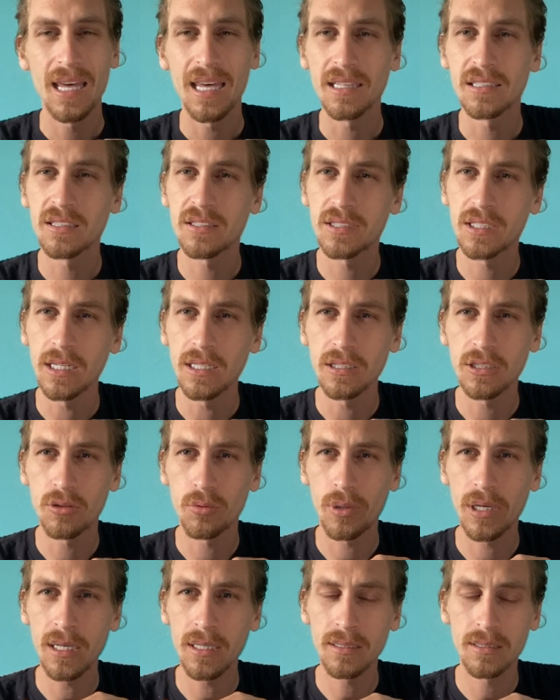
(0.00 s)
exchange
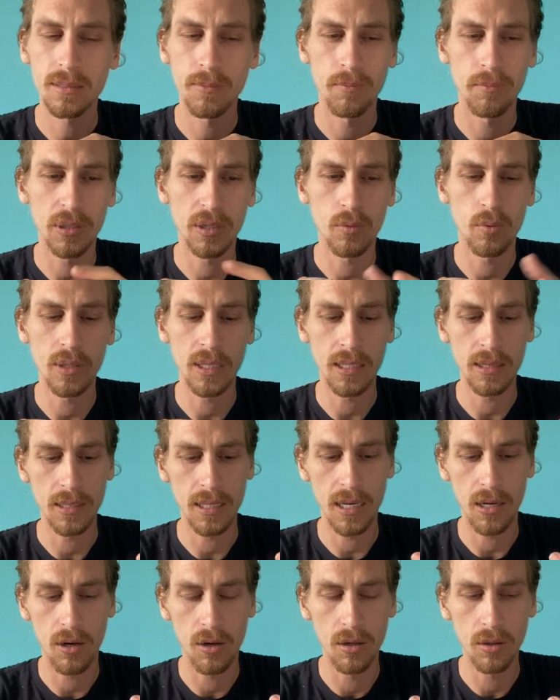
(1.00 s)
rate between
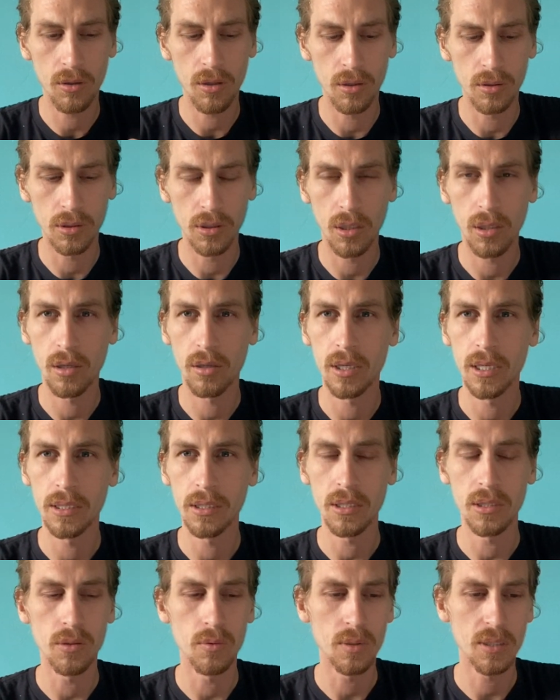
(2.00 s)
the Hong Kong dollar and the
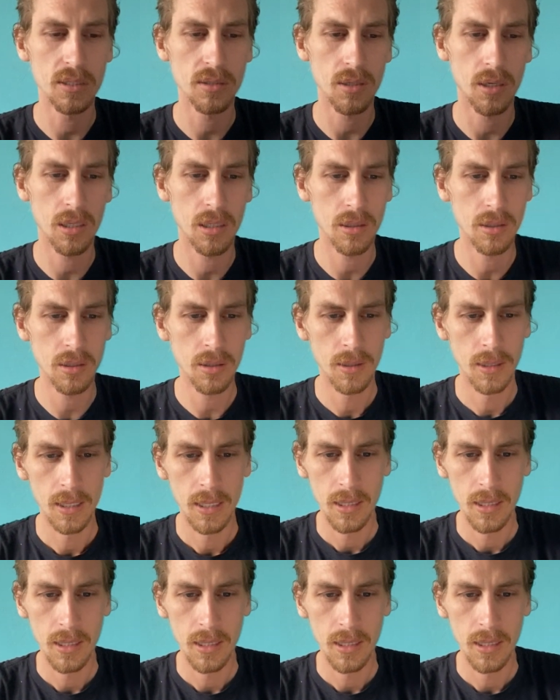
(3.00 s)
US dollar.